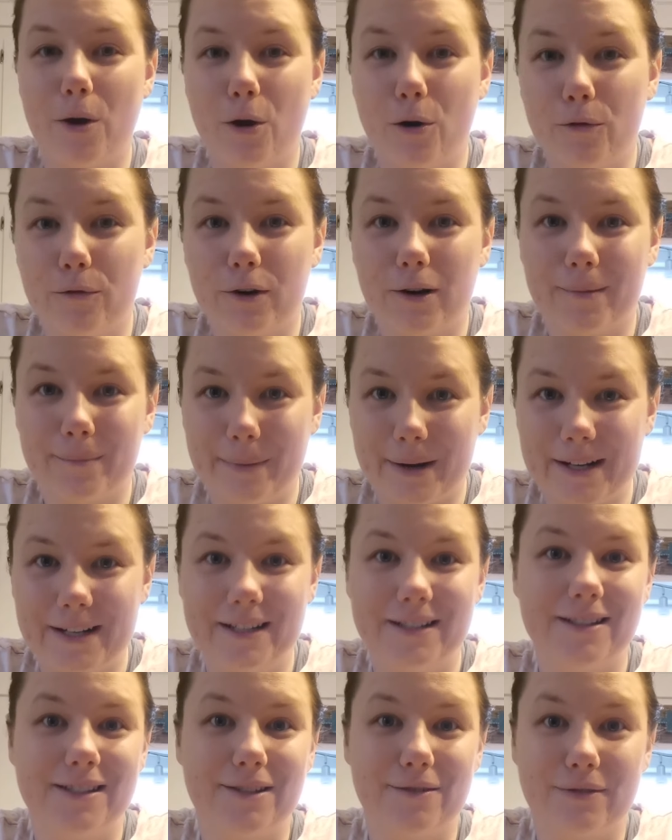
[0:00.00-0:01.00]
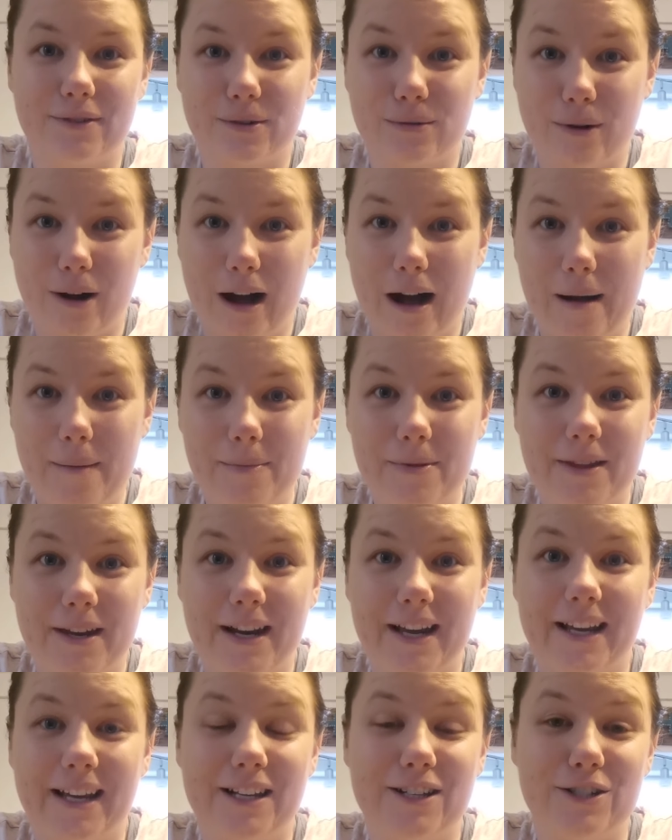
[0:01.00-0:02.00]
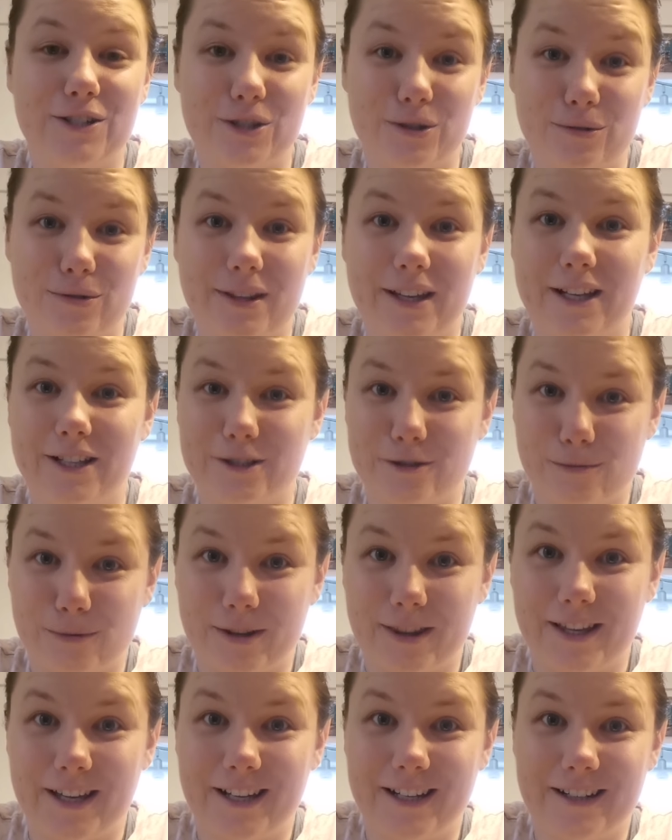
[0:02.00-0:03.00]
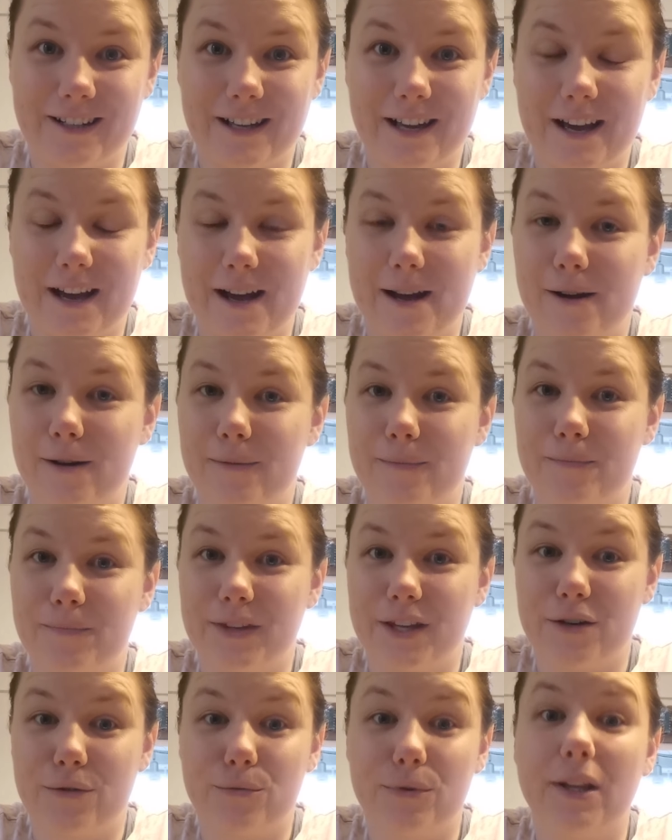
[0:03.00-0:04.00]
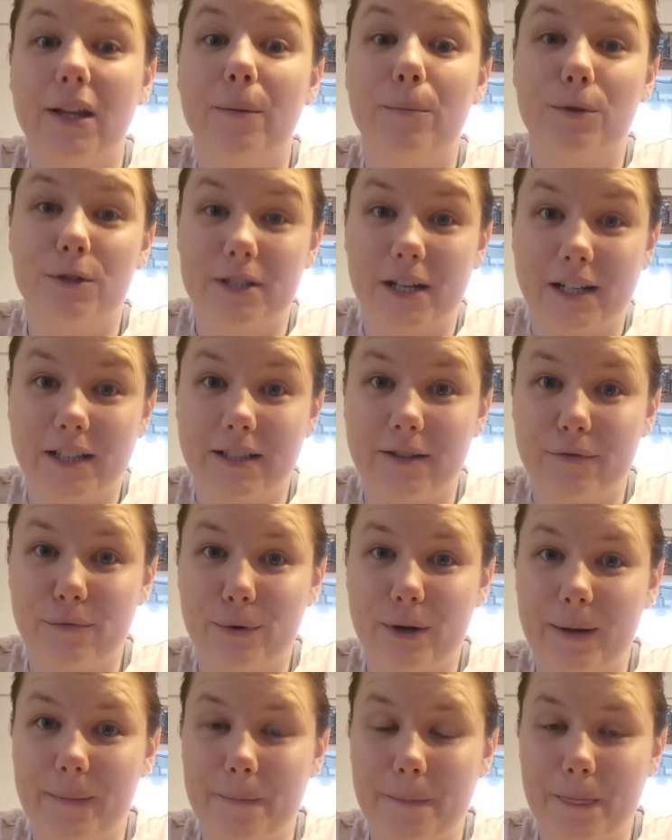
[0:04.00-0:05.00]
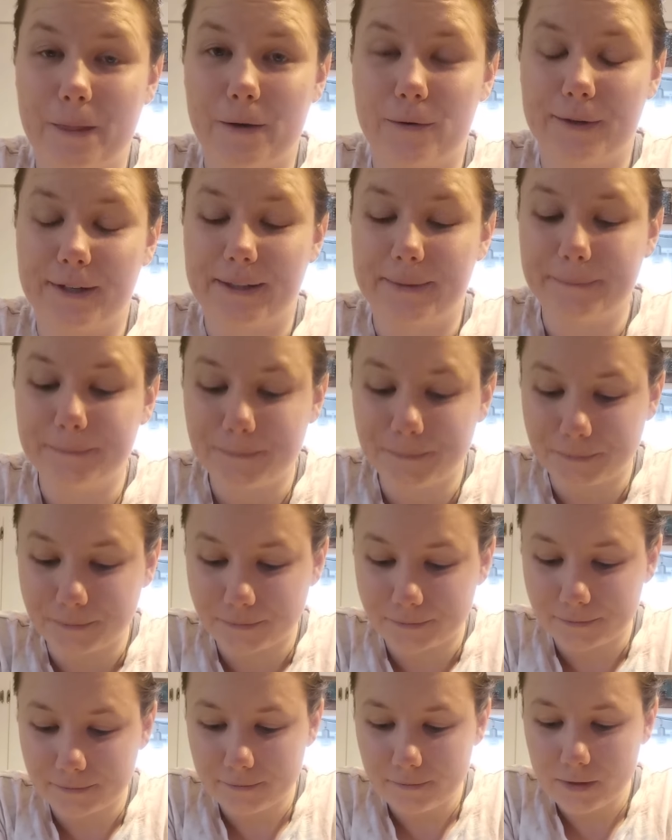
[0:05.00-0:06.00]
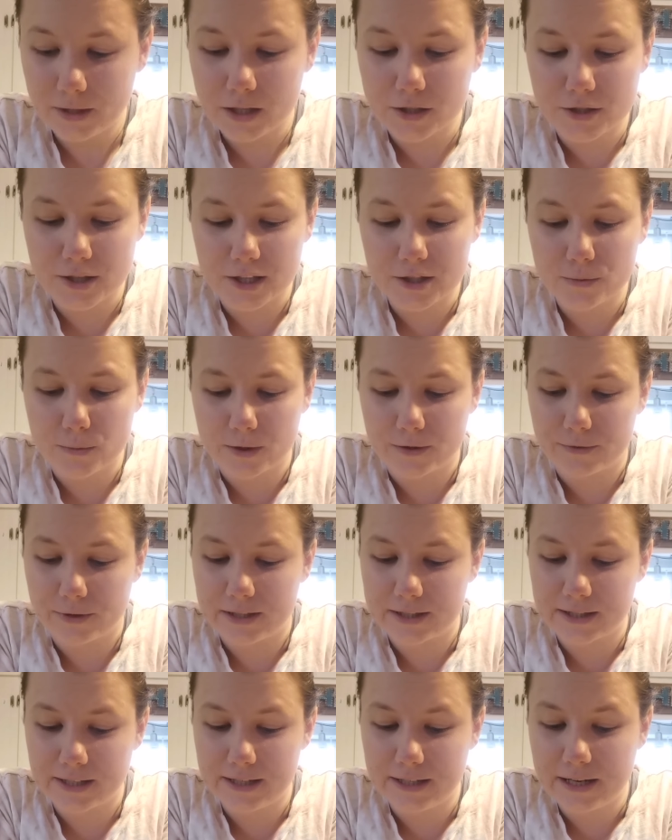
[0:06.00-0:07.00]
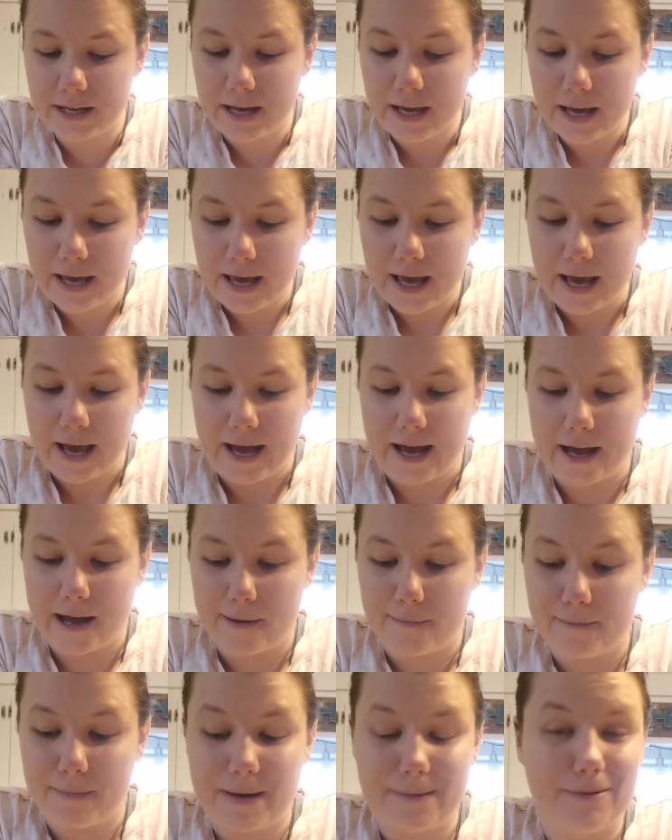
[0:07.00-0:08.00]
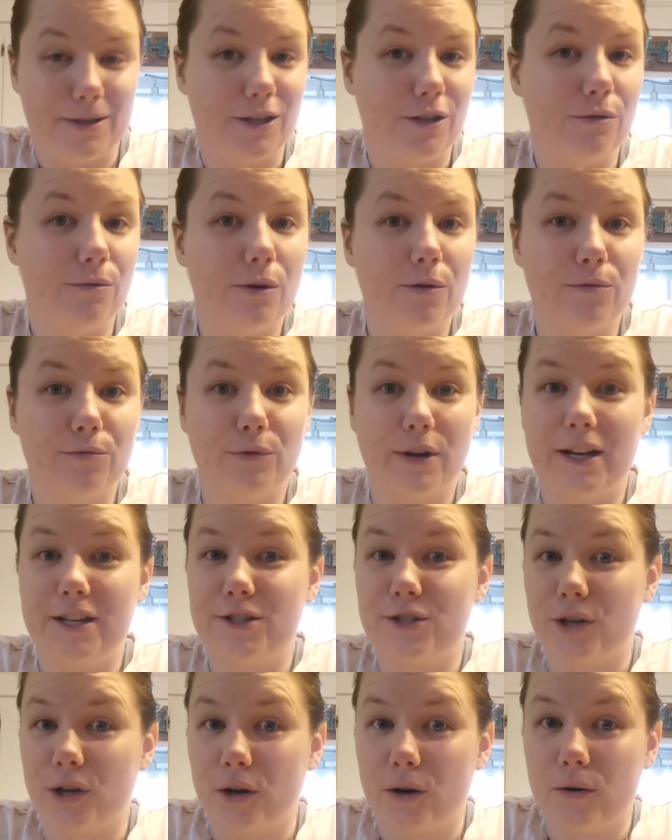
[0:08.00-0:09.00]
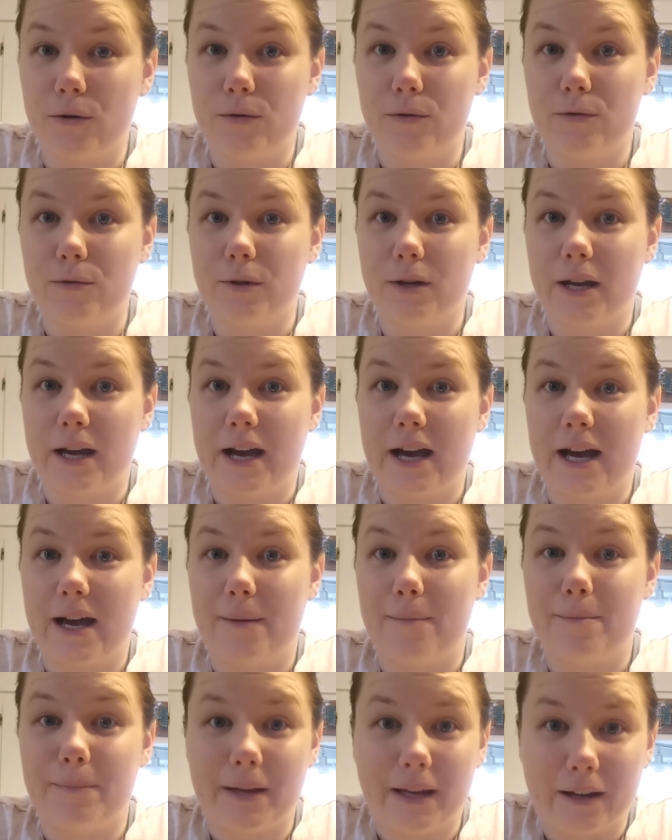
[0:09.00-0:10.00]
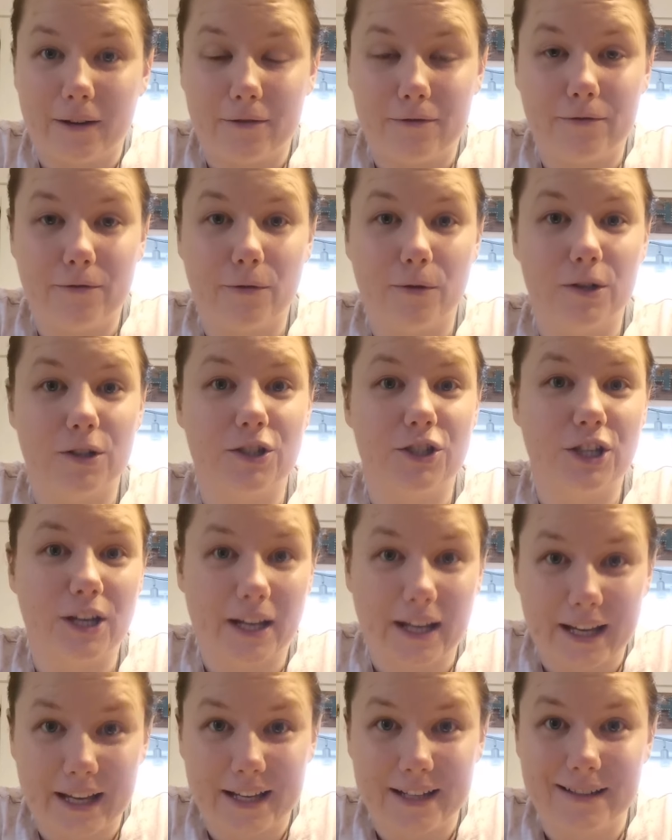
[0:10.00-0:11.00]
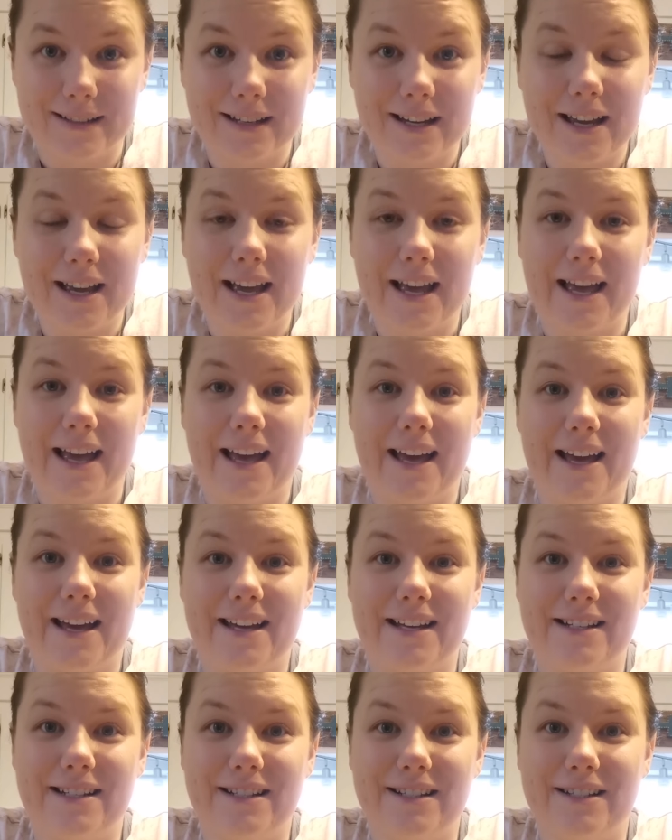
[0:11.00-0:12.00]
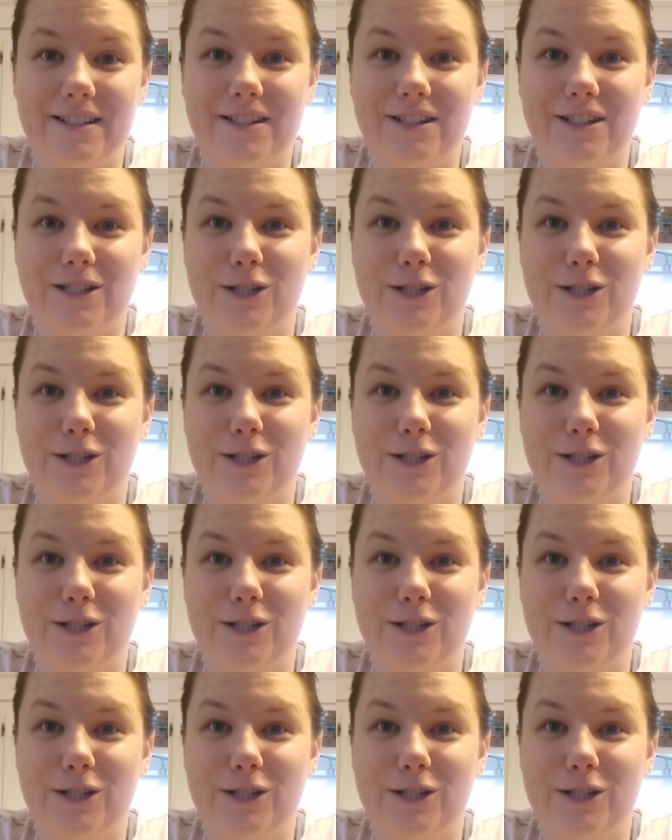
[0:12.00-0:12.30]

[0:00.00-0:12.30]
overabundance of crop, that I can do things with it in a really productive way. Okay. So that's one reason. Maybe you raise your own beef or chicken, and